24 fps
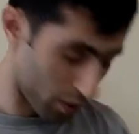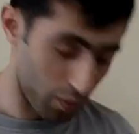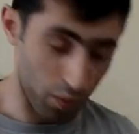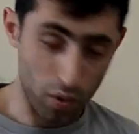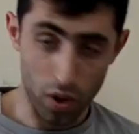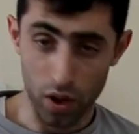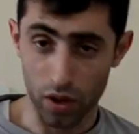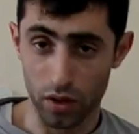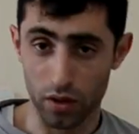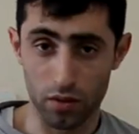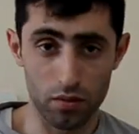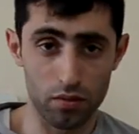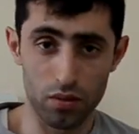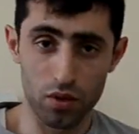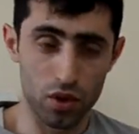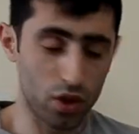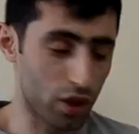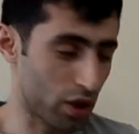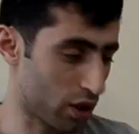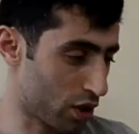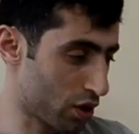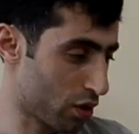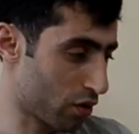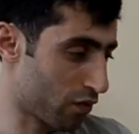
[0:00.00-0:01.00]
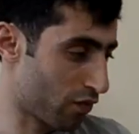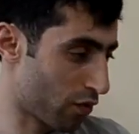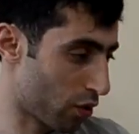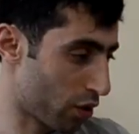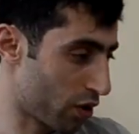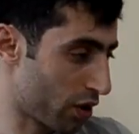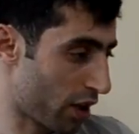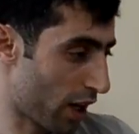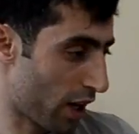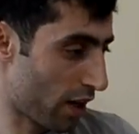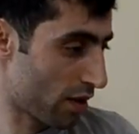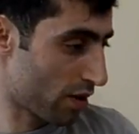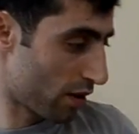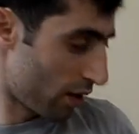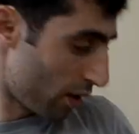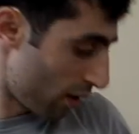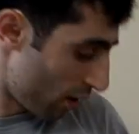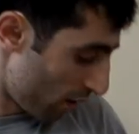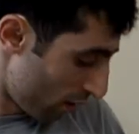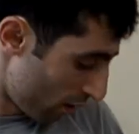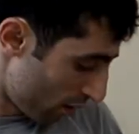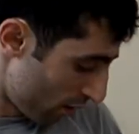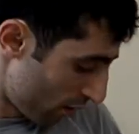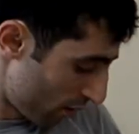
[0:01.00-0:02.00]
bought just for testing
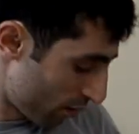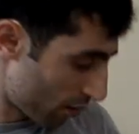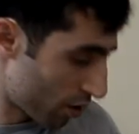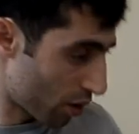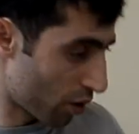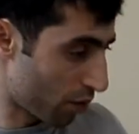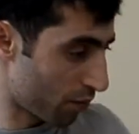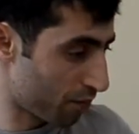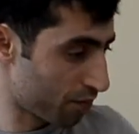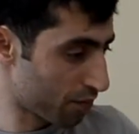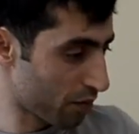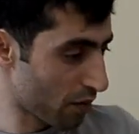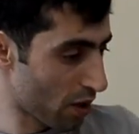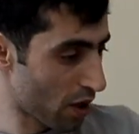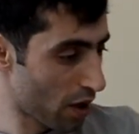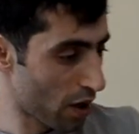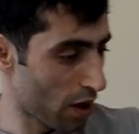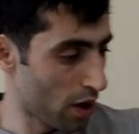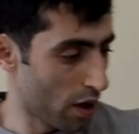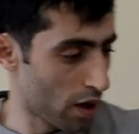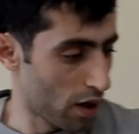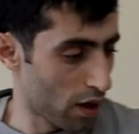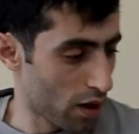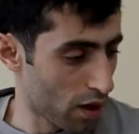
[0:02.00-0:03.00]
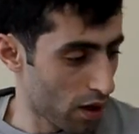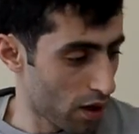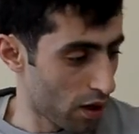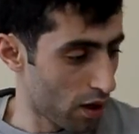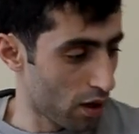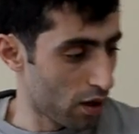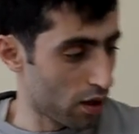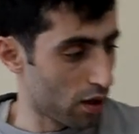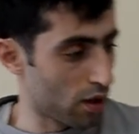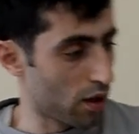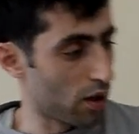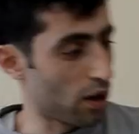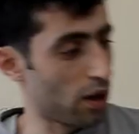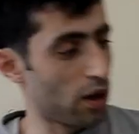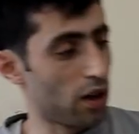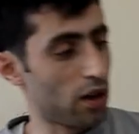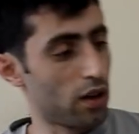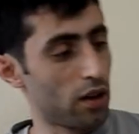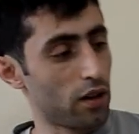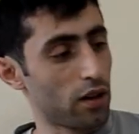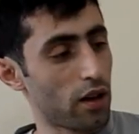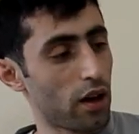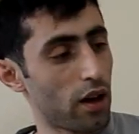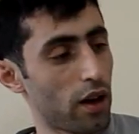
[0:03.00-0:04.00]
it. So
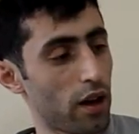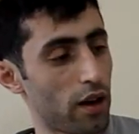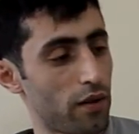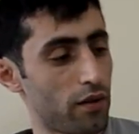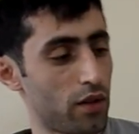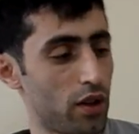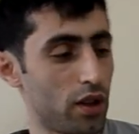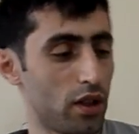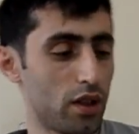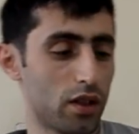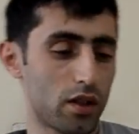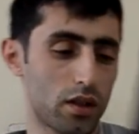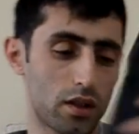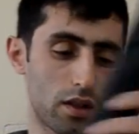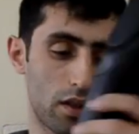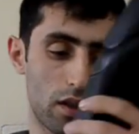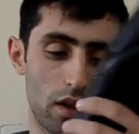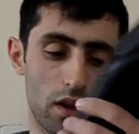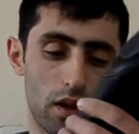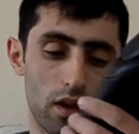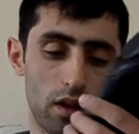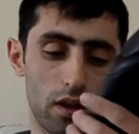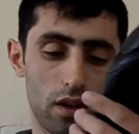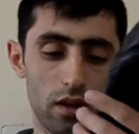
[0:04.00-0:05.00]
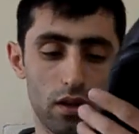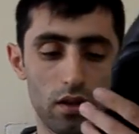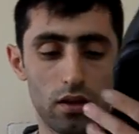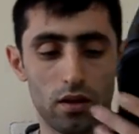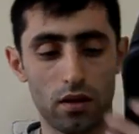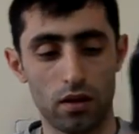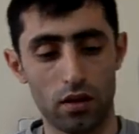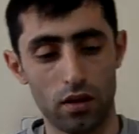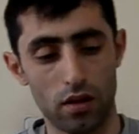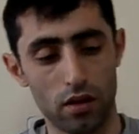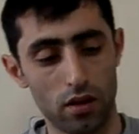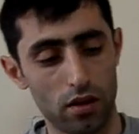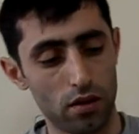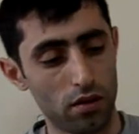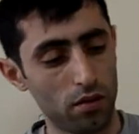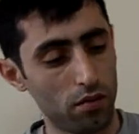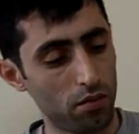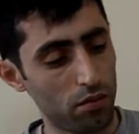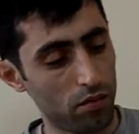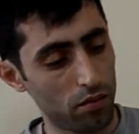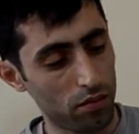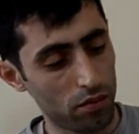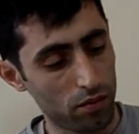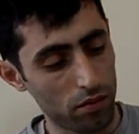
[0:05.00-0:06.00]
and I have this
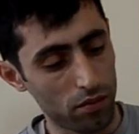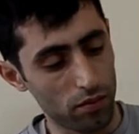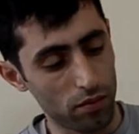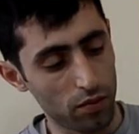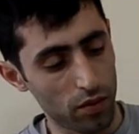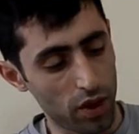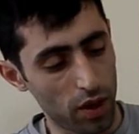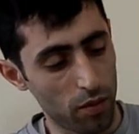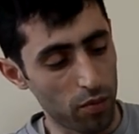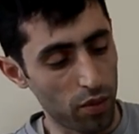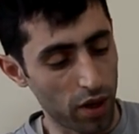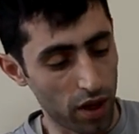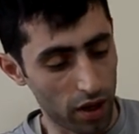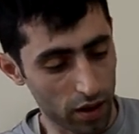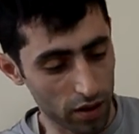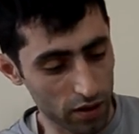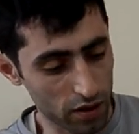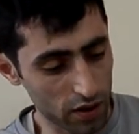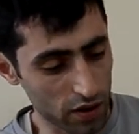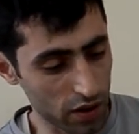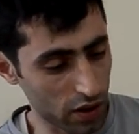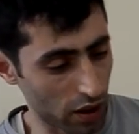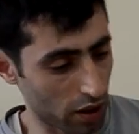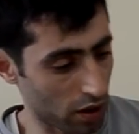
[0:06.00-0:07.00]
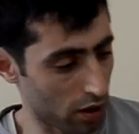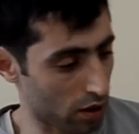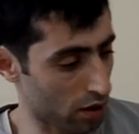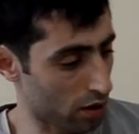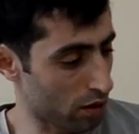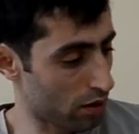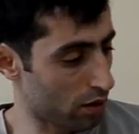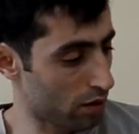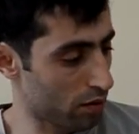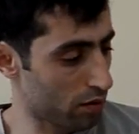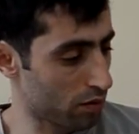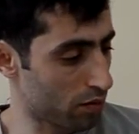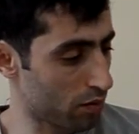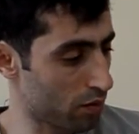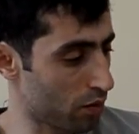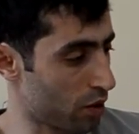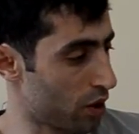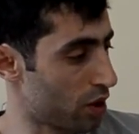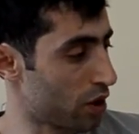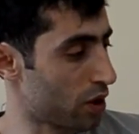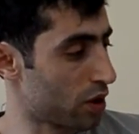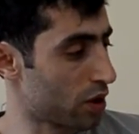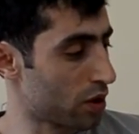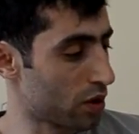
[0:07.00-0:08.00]
um, impact cell
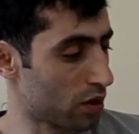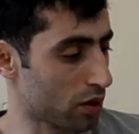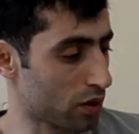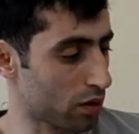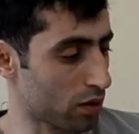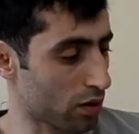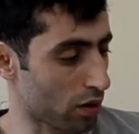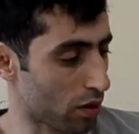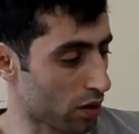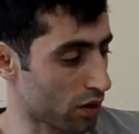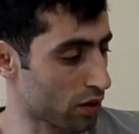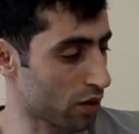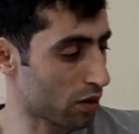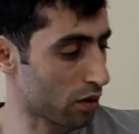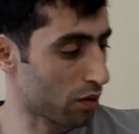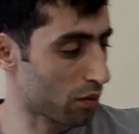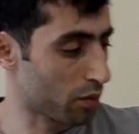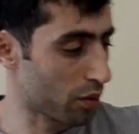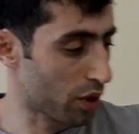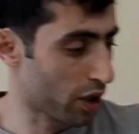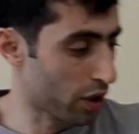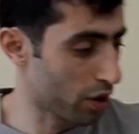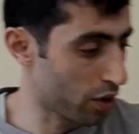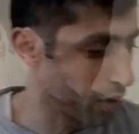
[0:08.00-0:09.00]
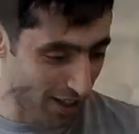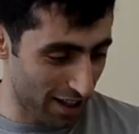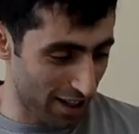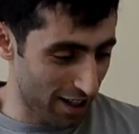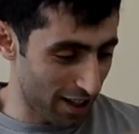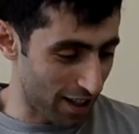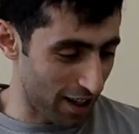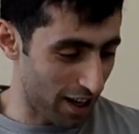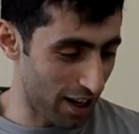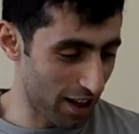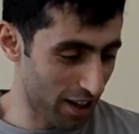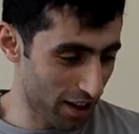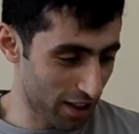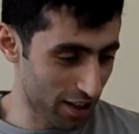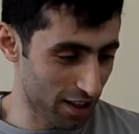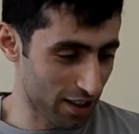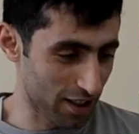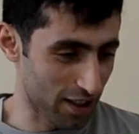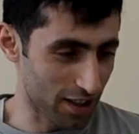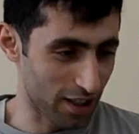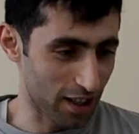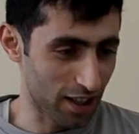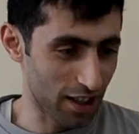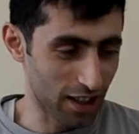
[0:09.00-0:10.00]
which is also brand new. I think this
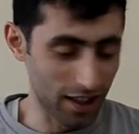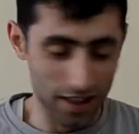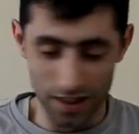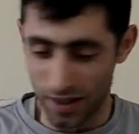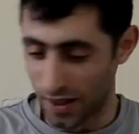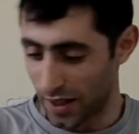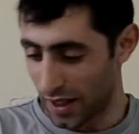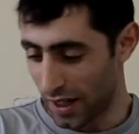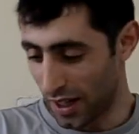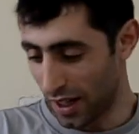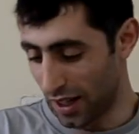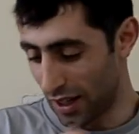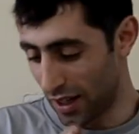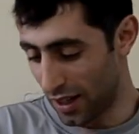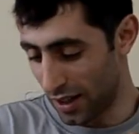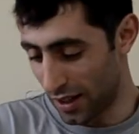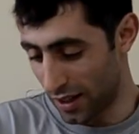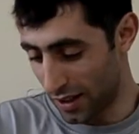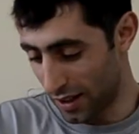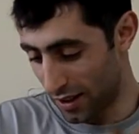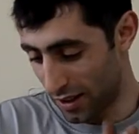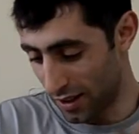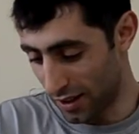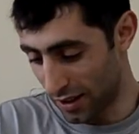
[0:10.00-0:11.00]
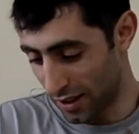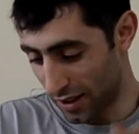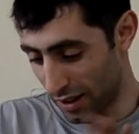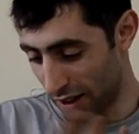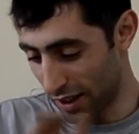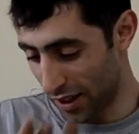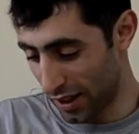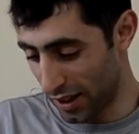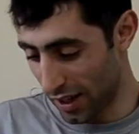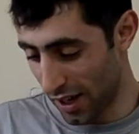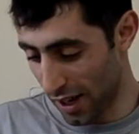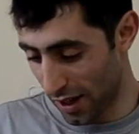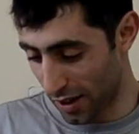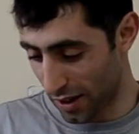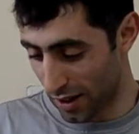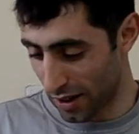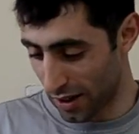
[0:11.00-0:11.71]
is it and yeah